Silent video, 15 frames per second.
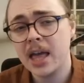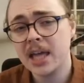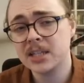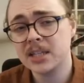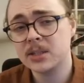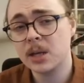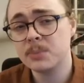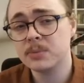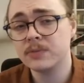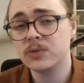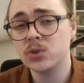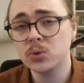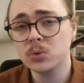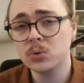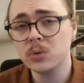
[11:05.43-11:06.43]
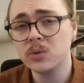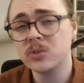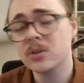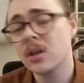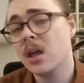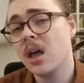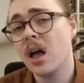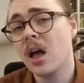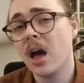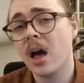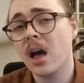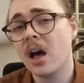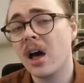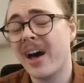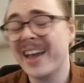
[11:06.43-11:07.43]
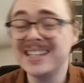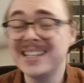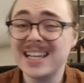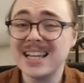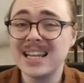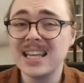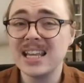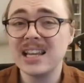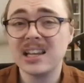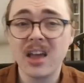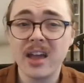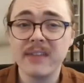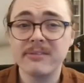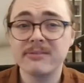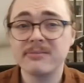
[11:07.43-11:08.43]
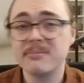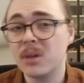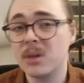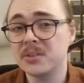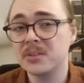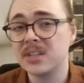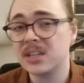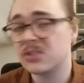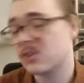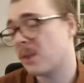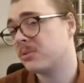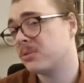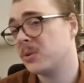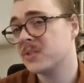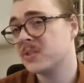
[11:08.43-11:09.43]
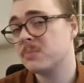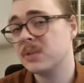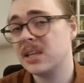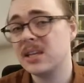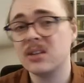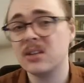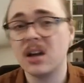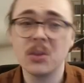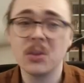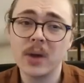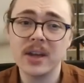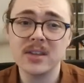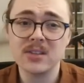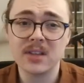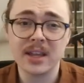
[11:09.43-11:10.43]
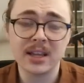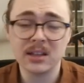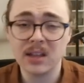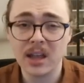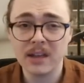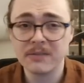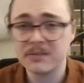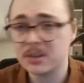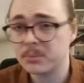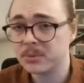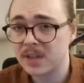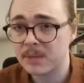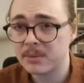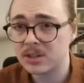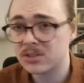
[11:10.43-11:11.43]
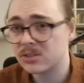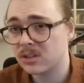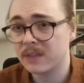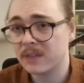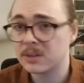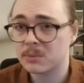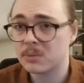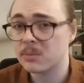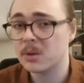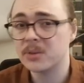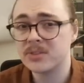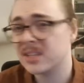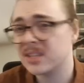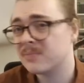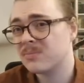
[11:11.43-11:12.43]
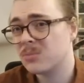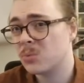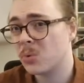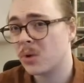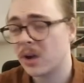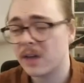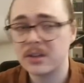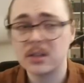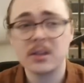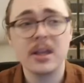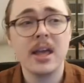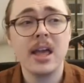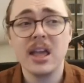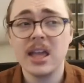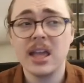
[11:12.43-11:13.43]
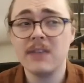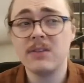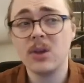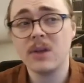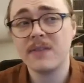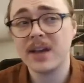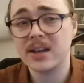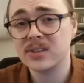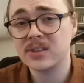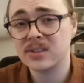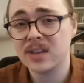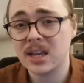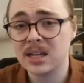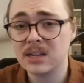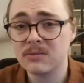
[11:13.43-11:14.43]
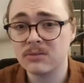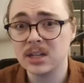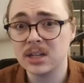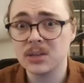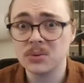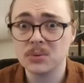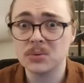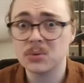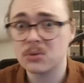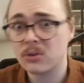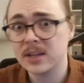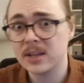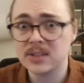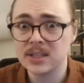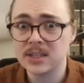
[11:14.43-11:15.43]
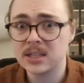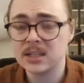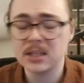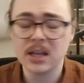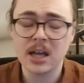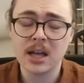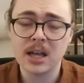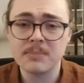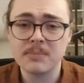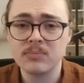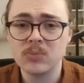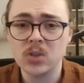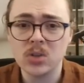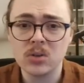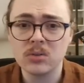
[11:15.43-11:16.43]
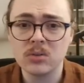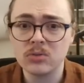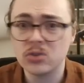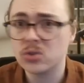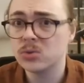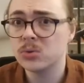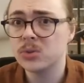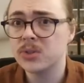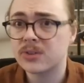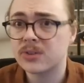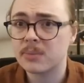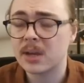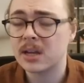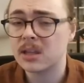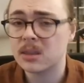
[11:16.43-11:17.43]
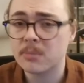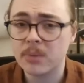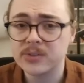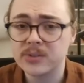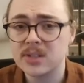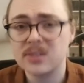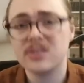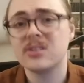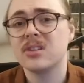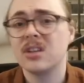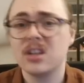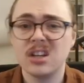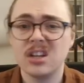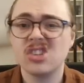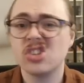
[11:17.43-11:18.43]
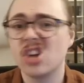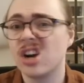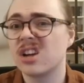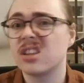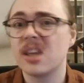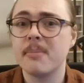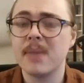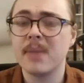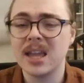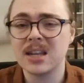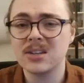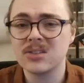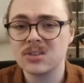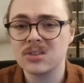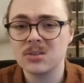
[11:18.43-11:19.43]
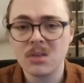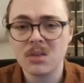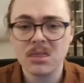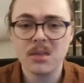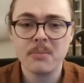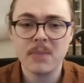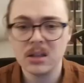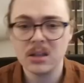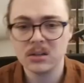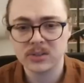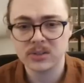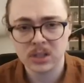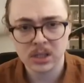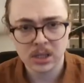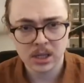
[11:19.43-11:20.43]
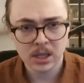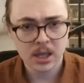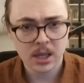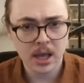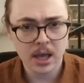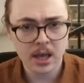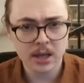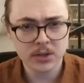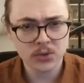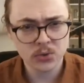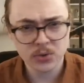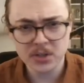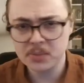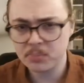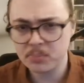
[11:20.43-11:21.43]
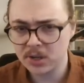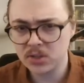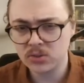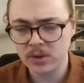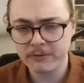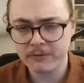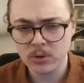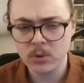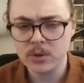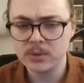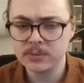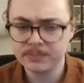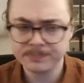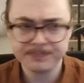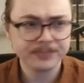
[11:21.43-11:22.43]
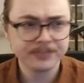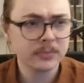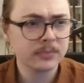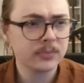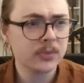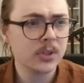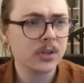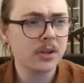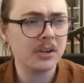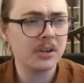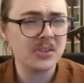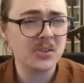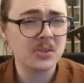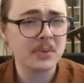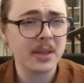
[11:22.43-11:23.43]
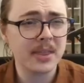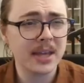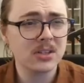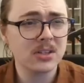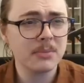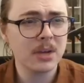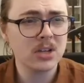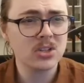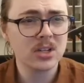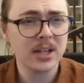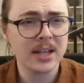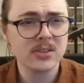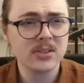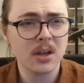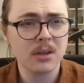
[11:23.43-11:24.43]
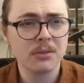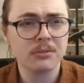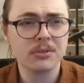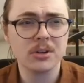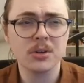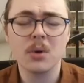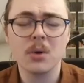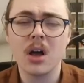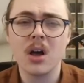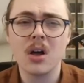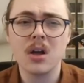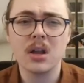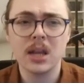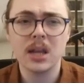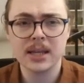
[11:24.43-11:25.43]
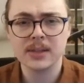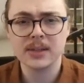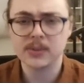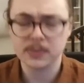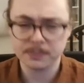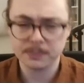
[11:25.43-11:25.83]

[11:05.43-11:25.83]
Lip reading: In terms of jewels, ideally life, multi, trap throwing speed. Otherwise, like life double damage, life double multi, or whatever. If you have access to any really cool, crazy new jewels from any of the bosses, chuck them into the build. Tree is pretty straightforward, so I don't really need to explain that too much. Let's go through our links.